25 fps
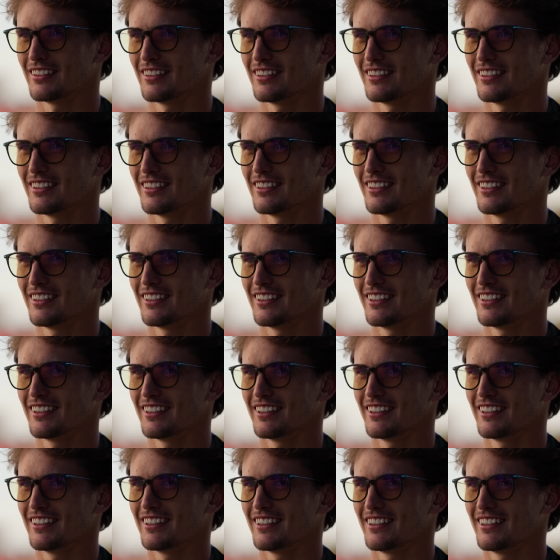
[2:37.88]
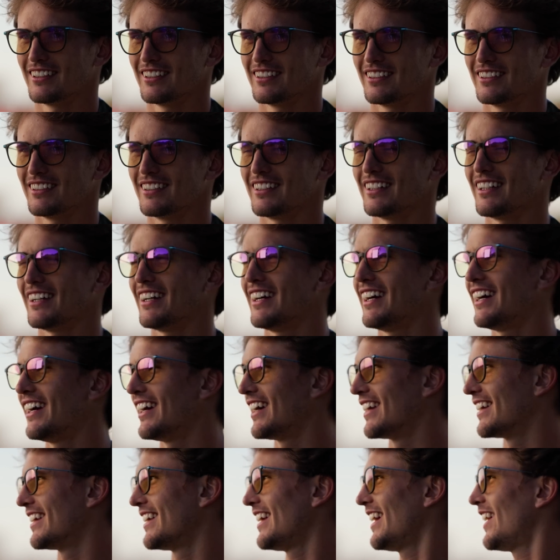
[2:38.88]
but it was about fifteen seconds.
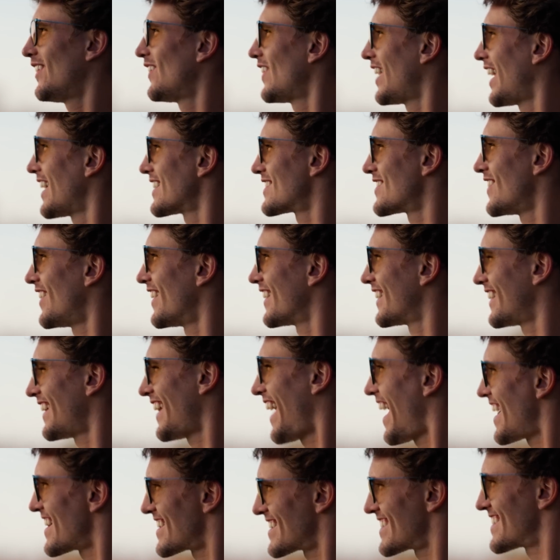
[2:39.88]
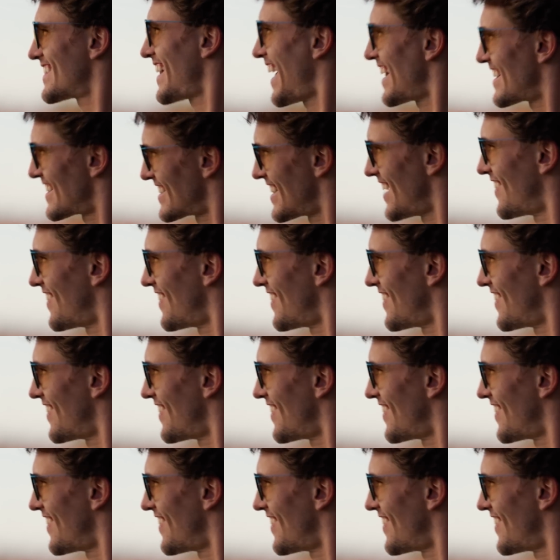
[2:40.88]
Uh, yeah, but that's not. That's that's